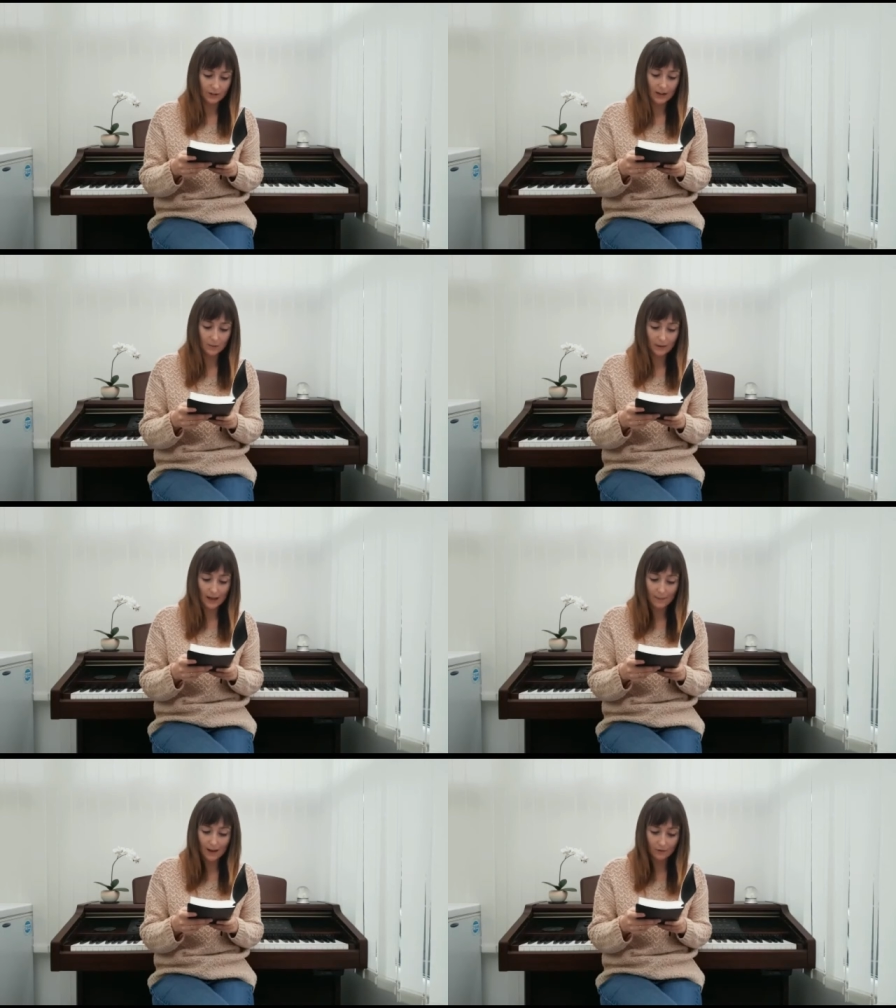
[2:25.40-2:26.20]
Jacob
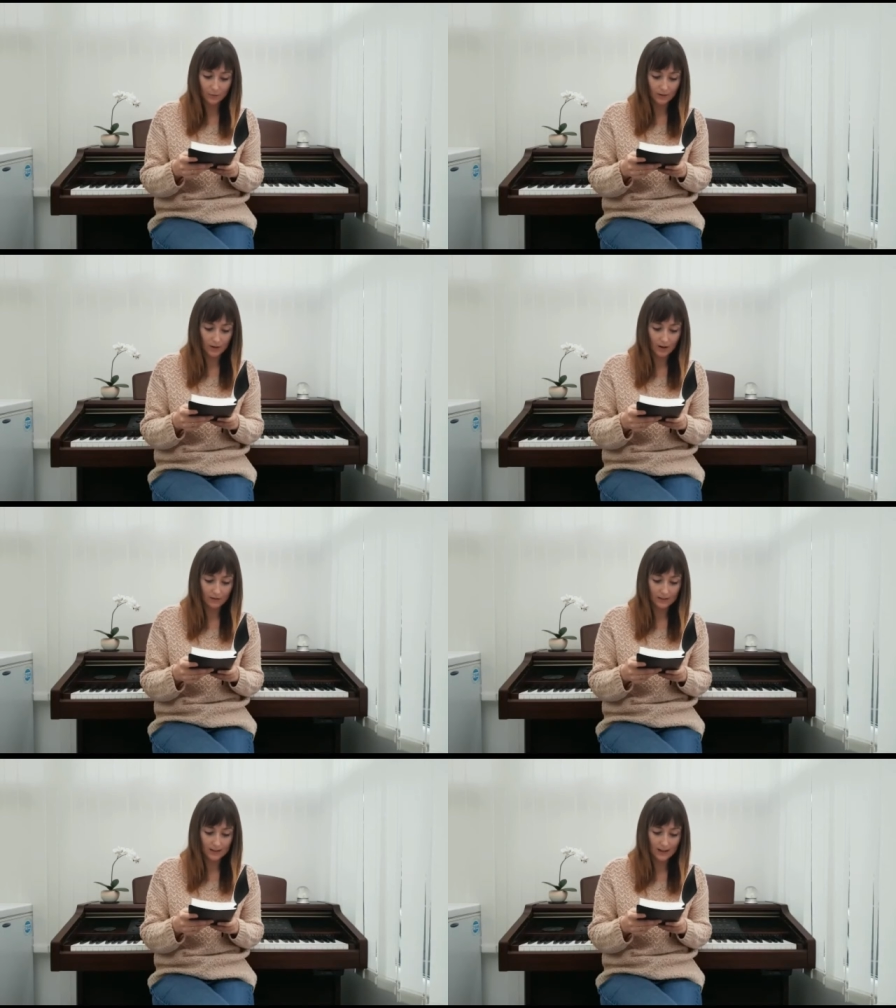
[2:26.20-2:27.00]
became angry with
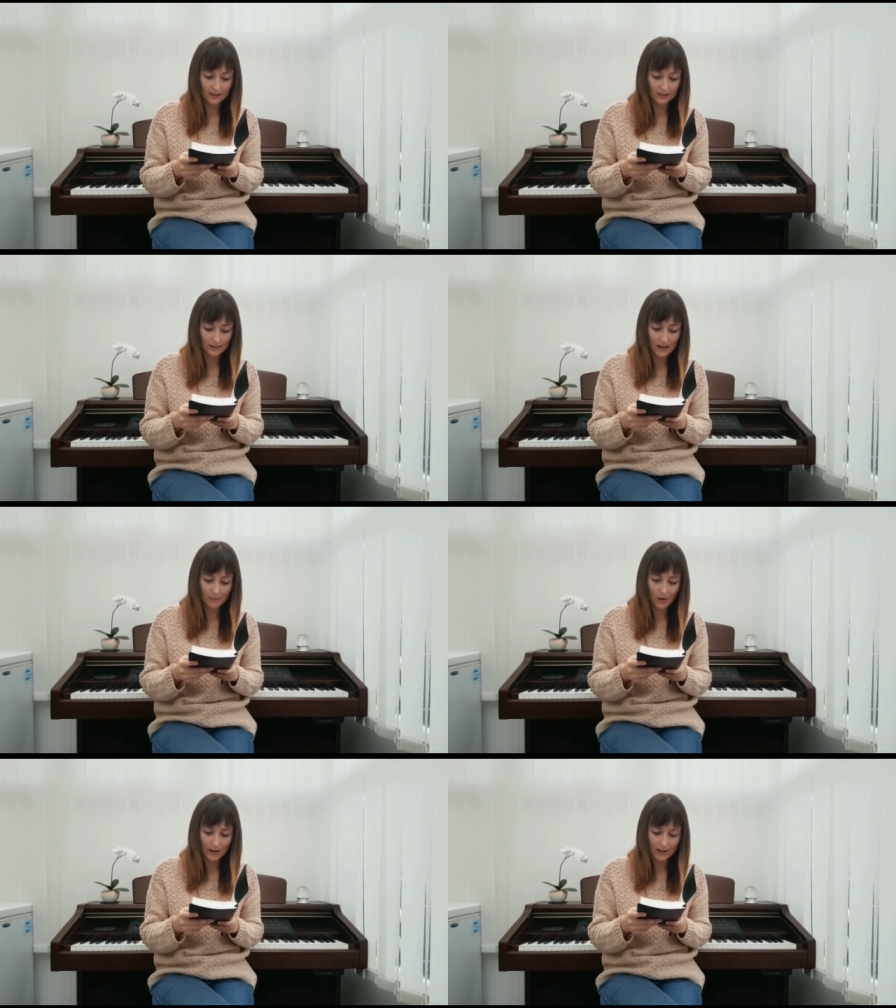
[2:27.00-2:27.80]
her and said,
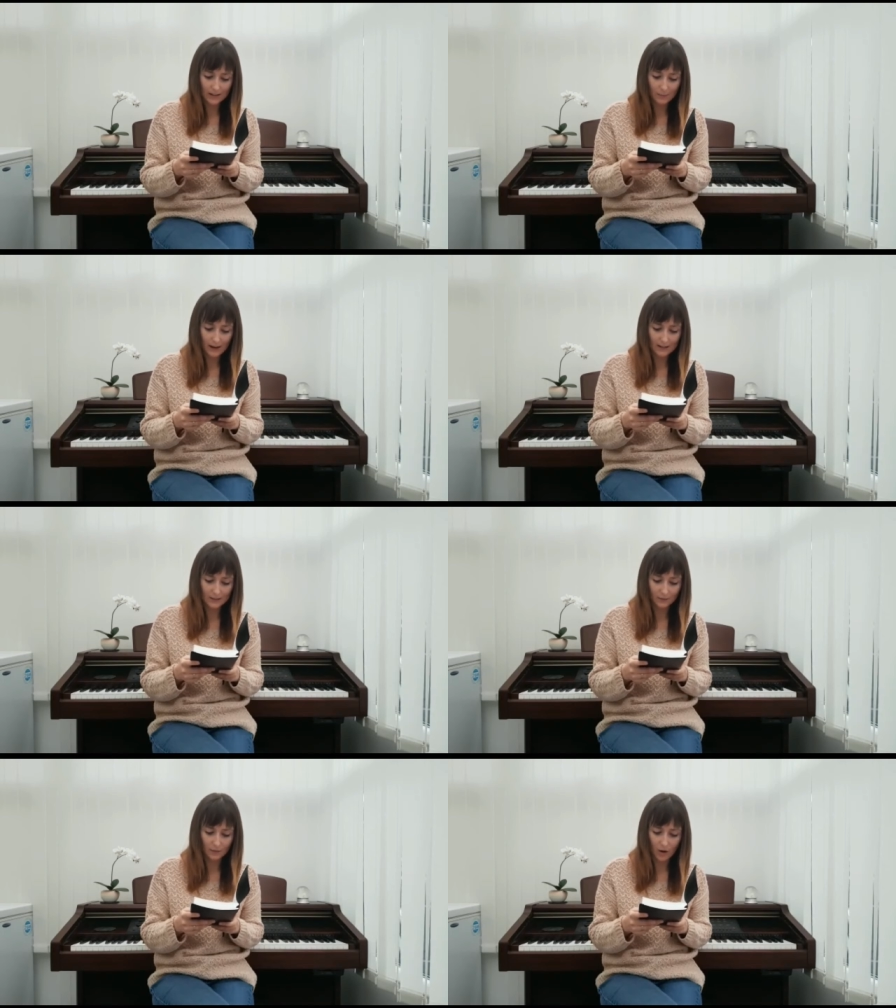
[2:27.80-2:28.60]
"Am I in the
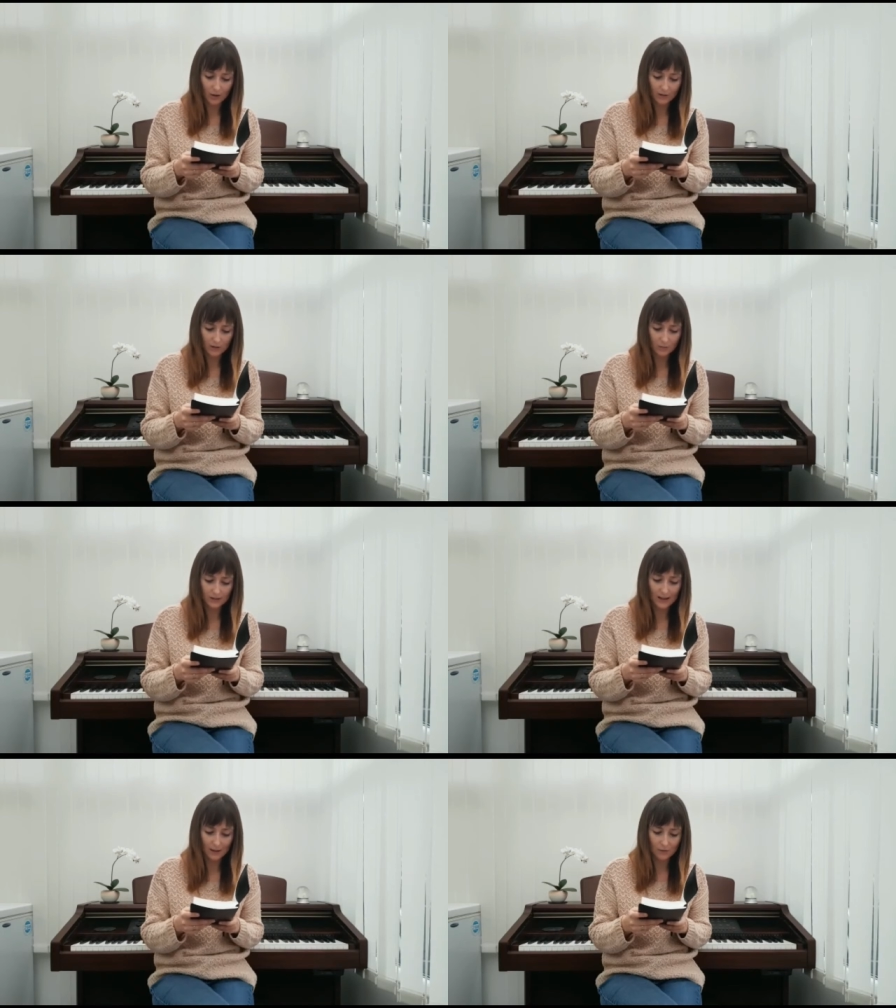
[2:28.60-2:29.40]
place of God, who
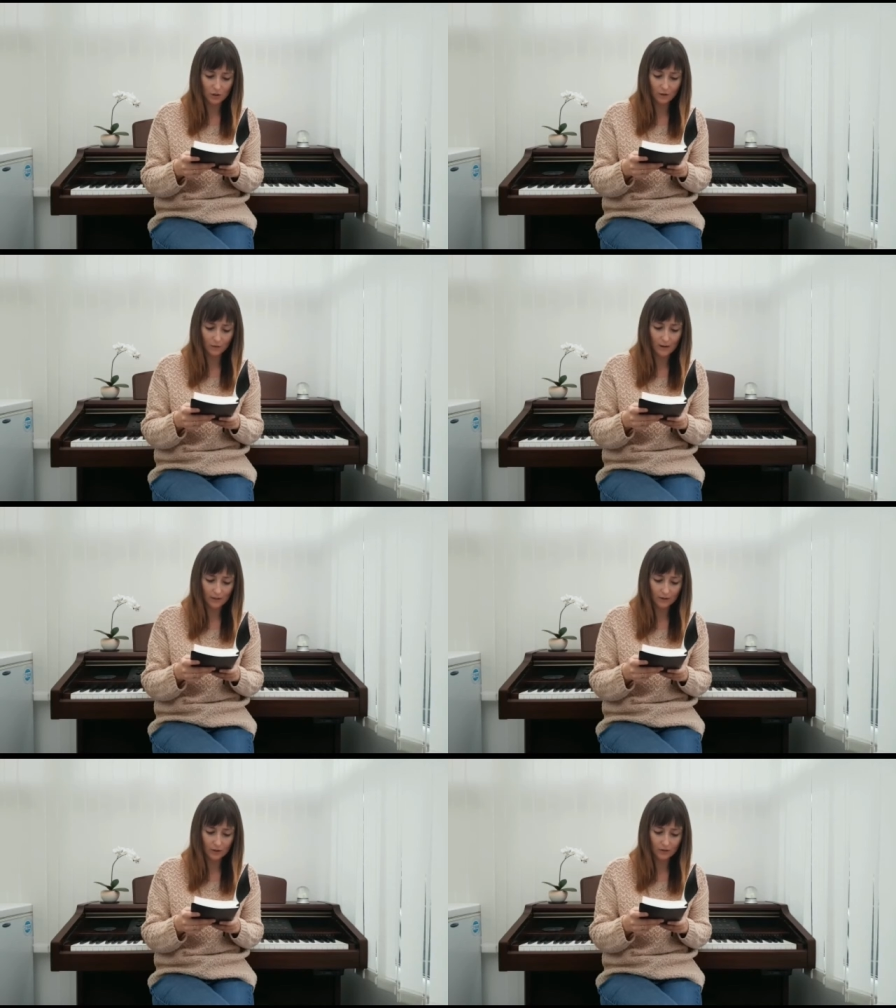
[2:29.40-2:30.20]
has kept you from
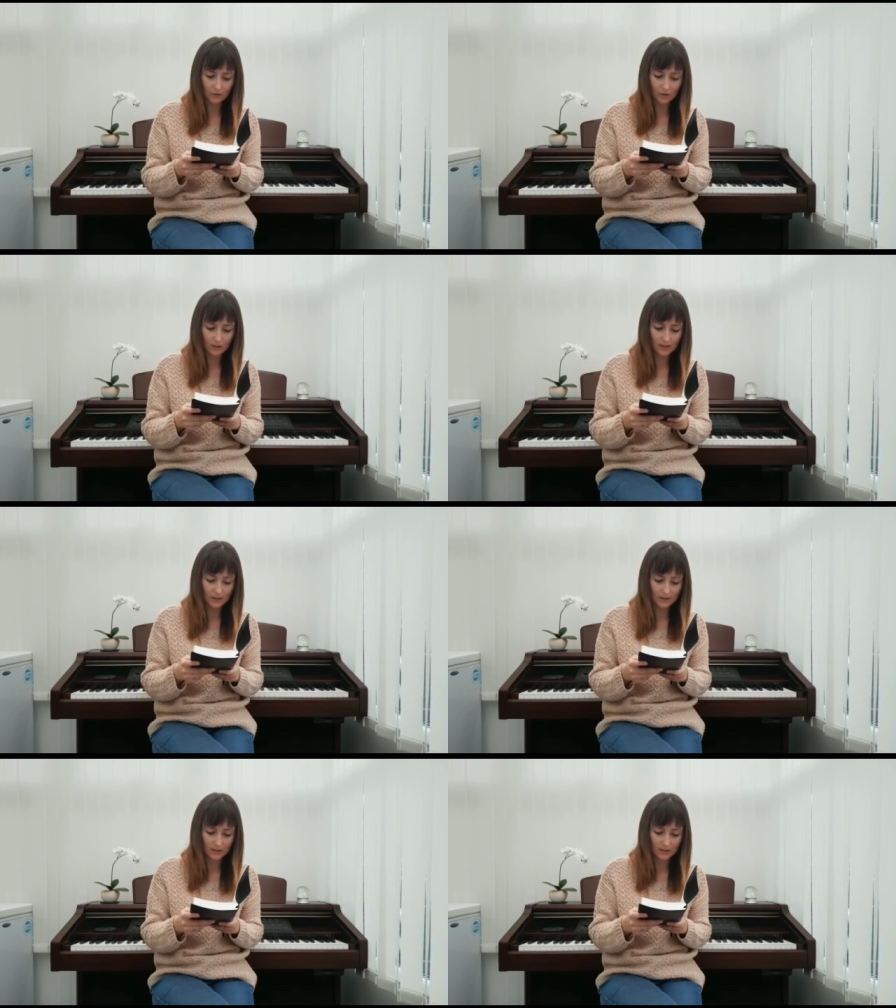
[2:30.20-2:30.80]
having children?"